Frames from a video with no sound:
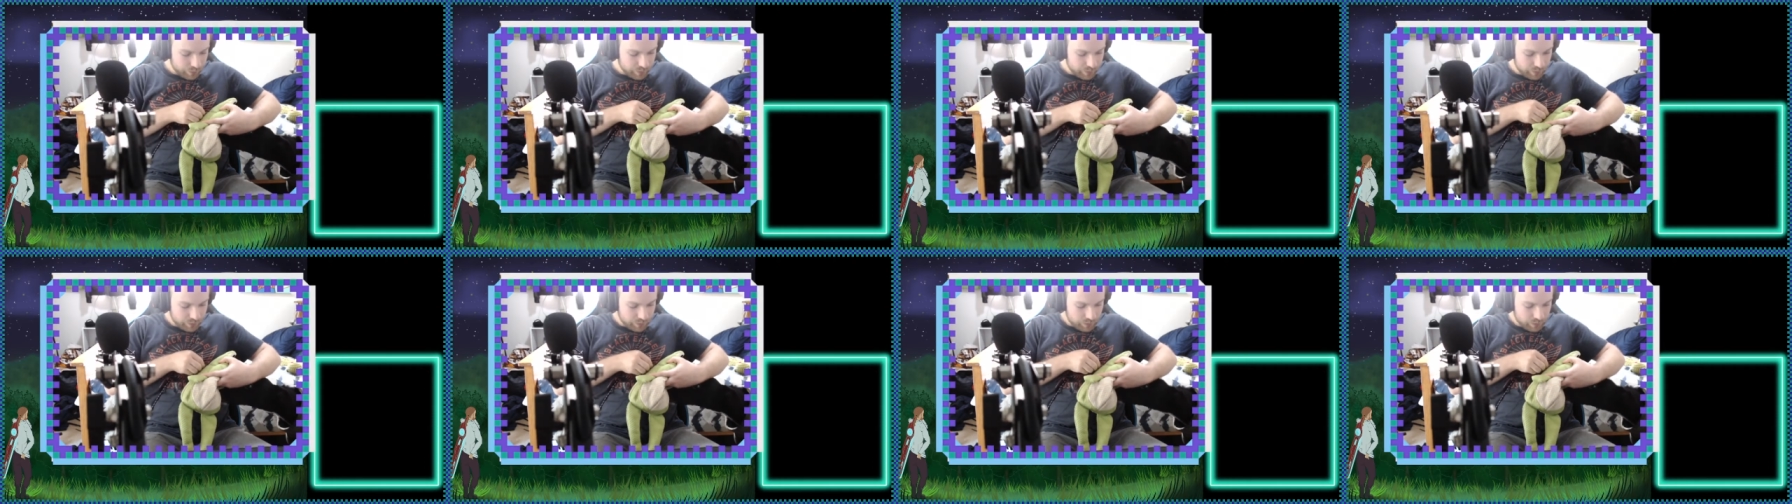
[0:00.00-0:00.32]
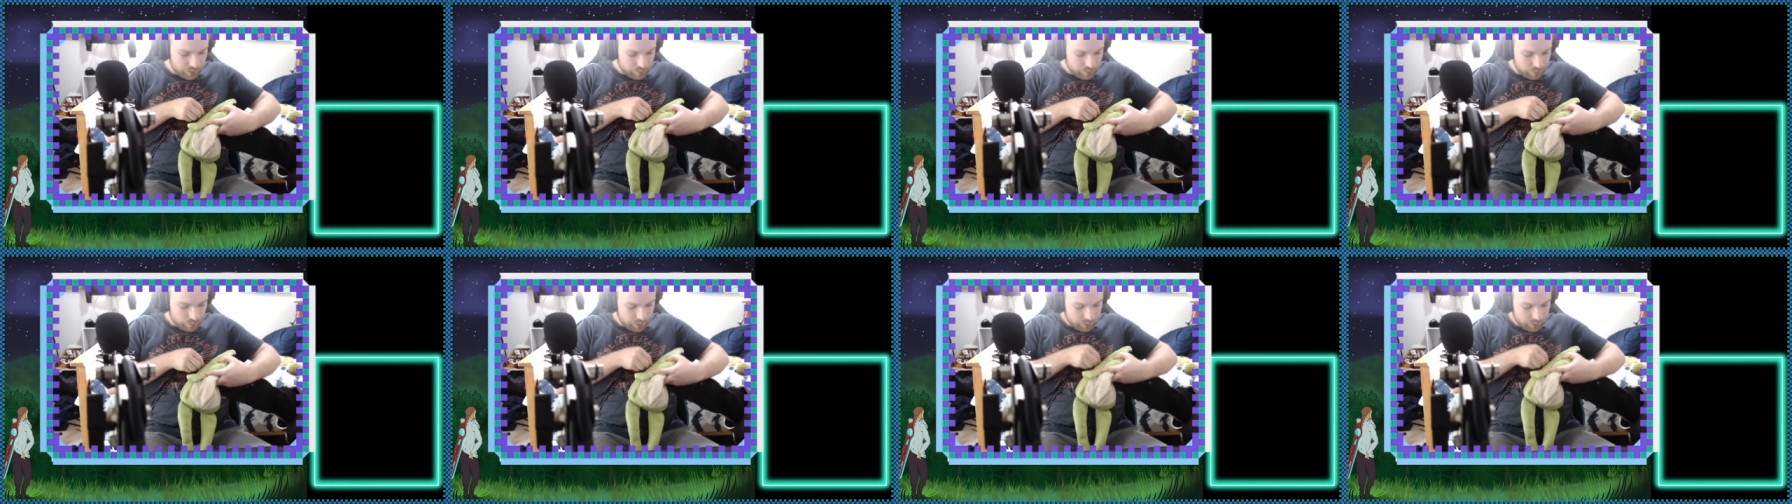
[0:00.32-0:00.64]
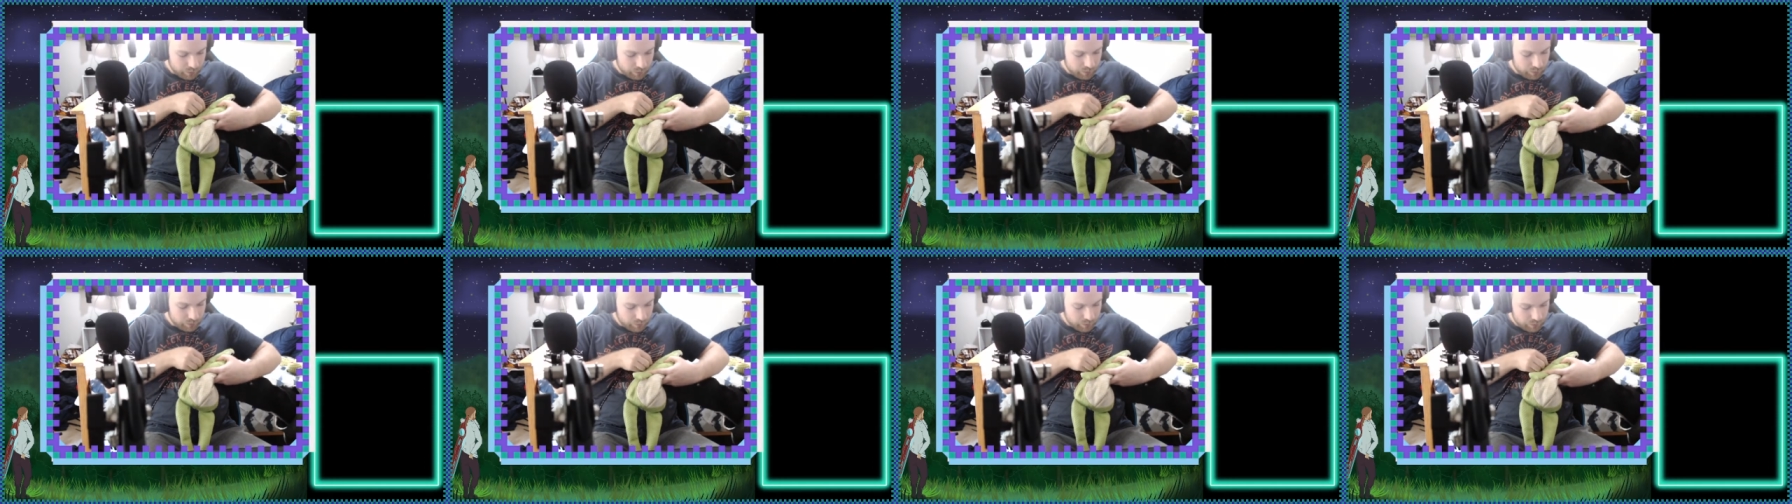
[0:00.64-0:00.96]
the same
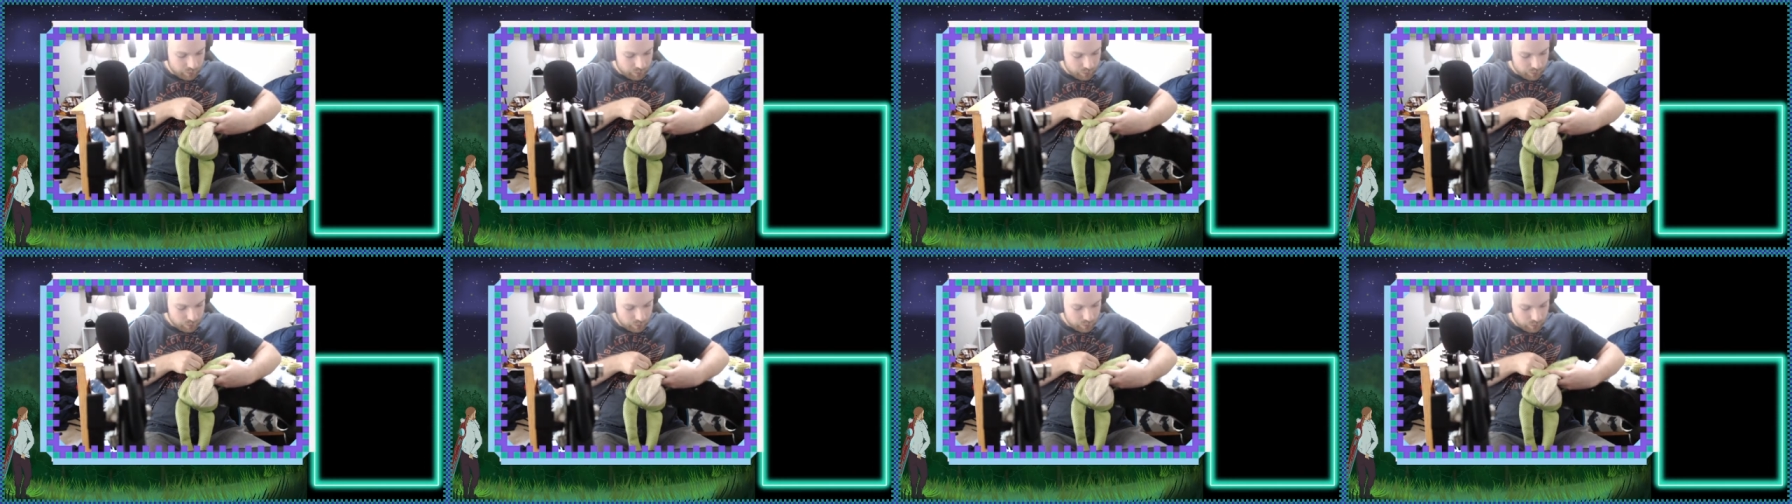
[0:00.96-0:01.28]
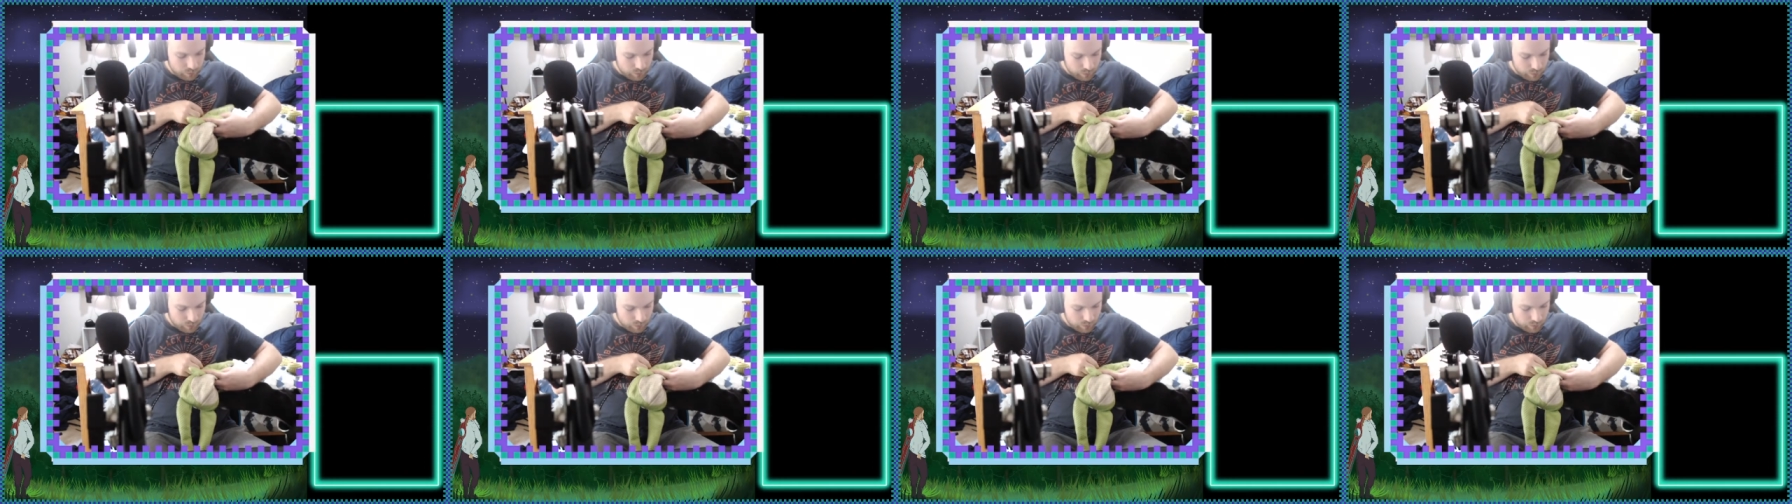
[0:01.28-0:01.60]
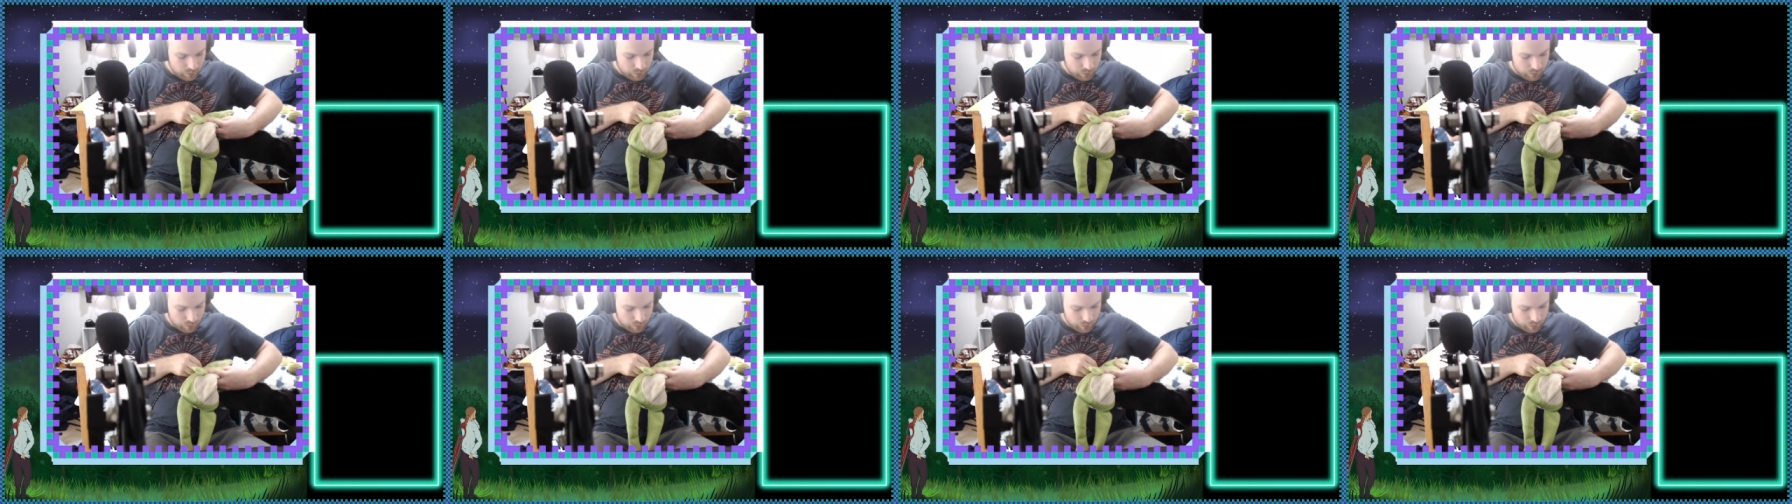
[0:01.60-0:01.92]
methods,
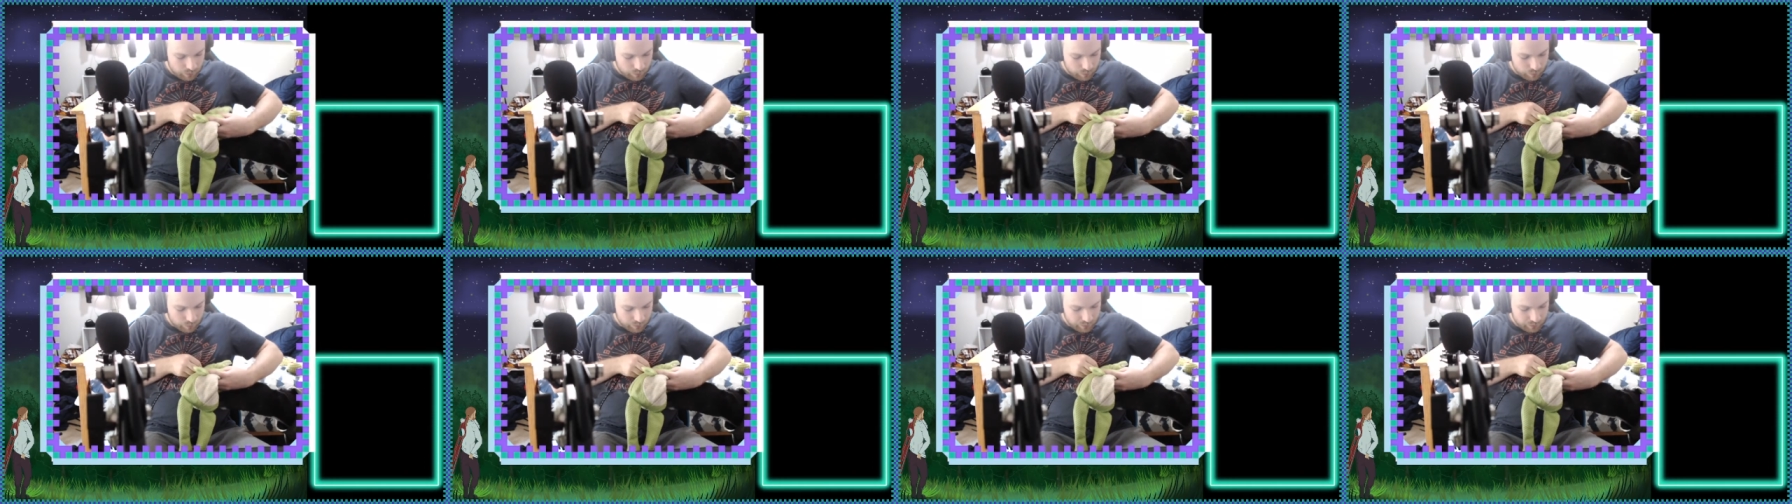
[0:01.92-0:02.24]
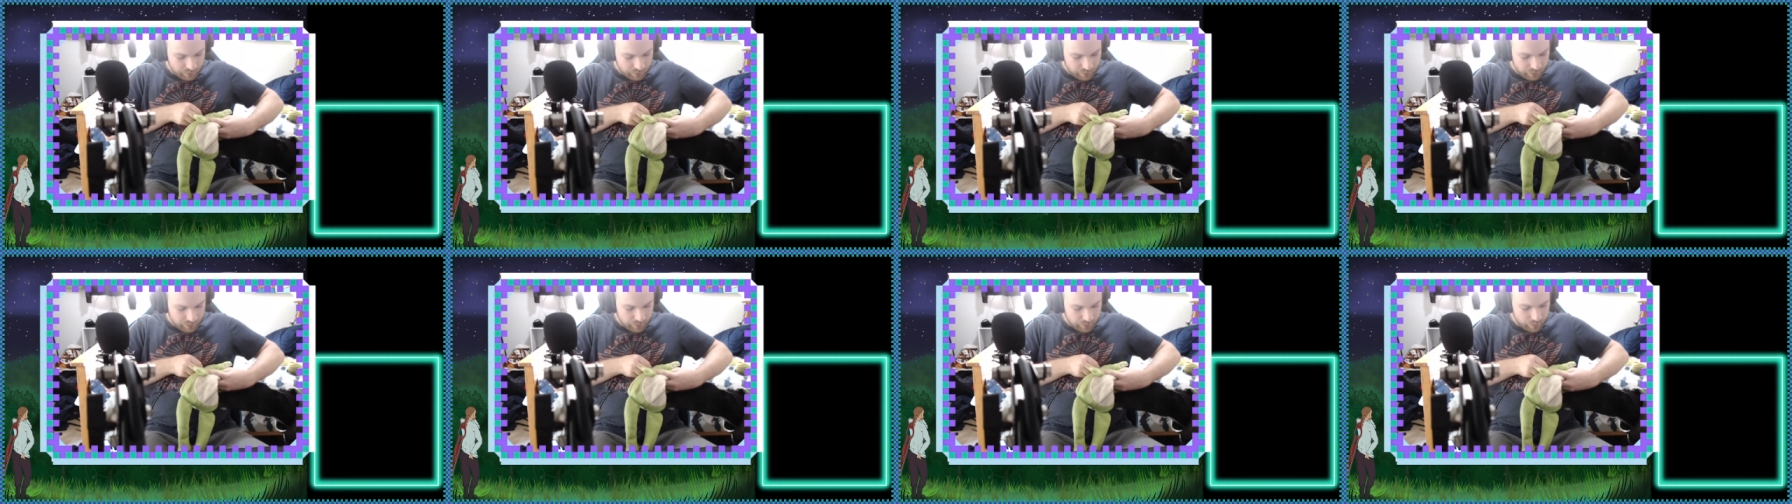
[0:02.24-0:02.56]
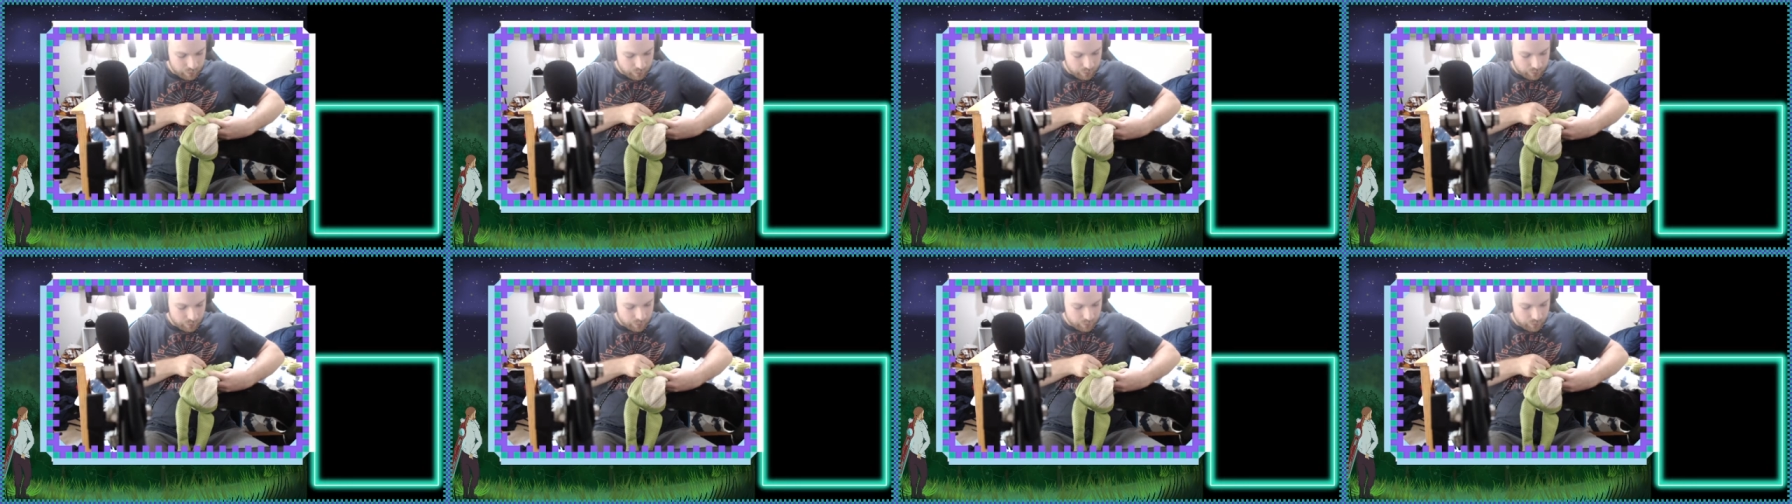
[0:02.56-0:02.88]
with the
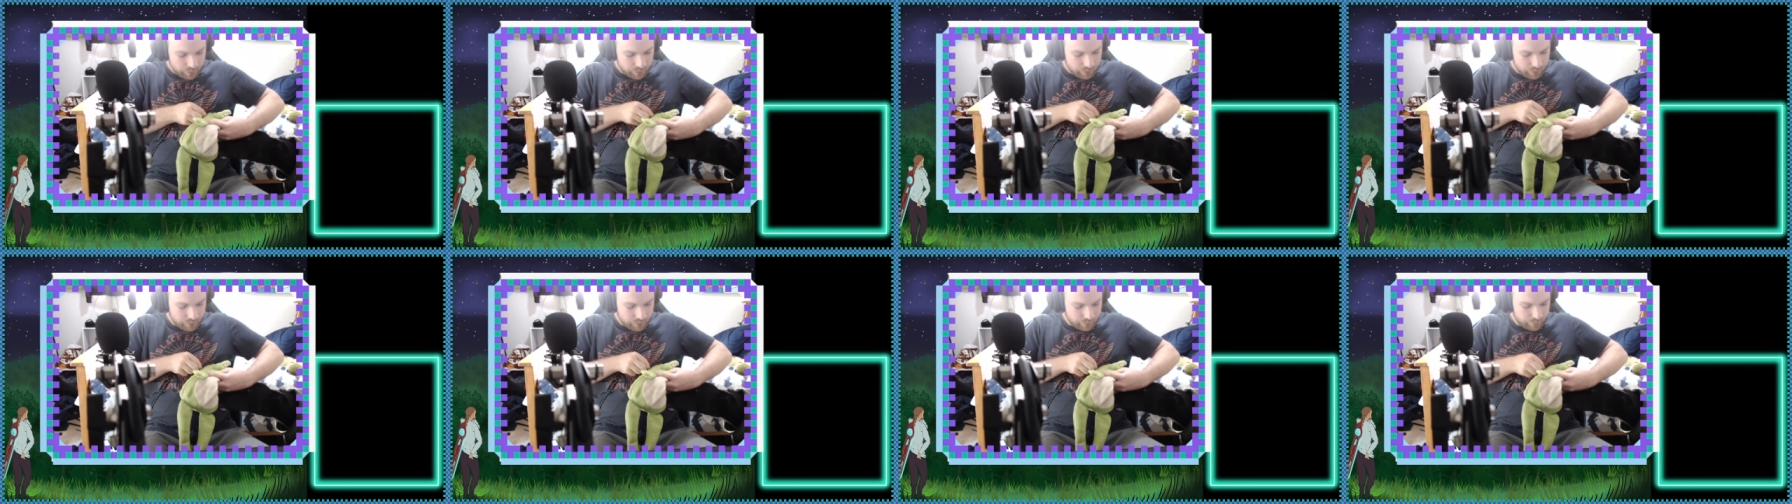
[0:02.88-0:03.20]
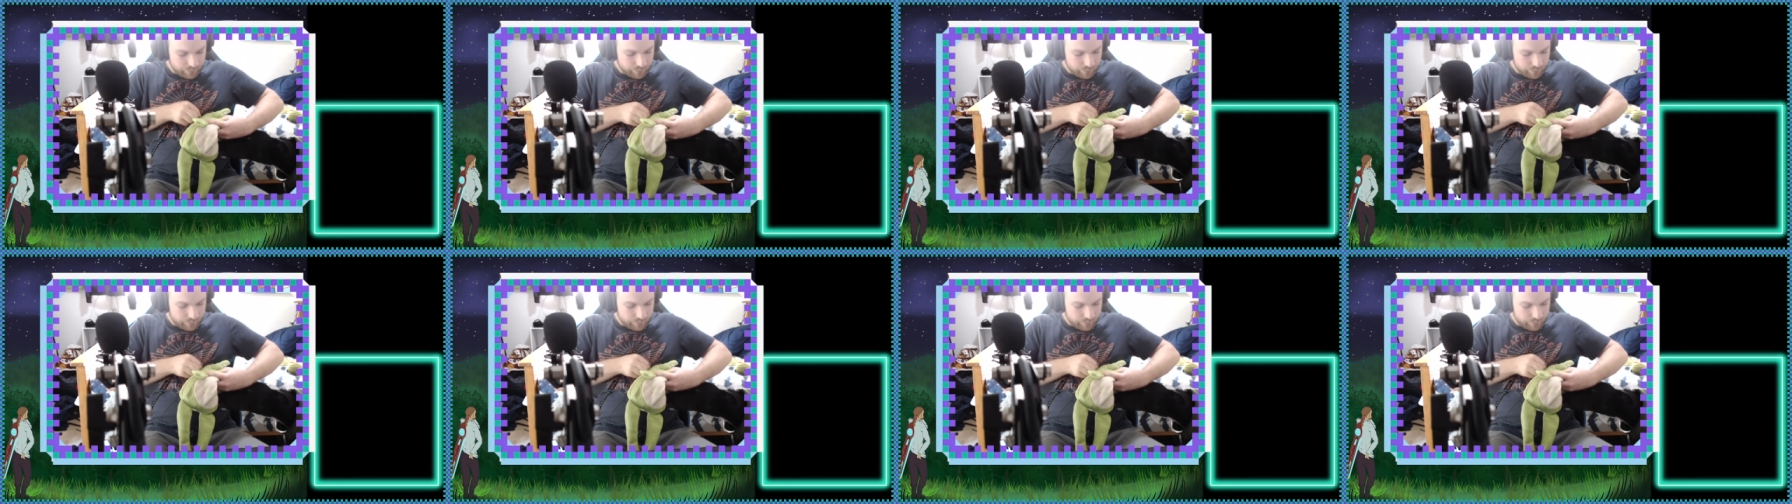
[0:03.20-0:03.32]
same goals.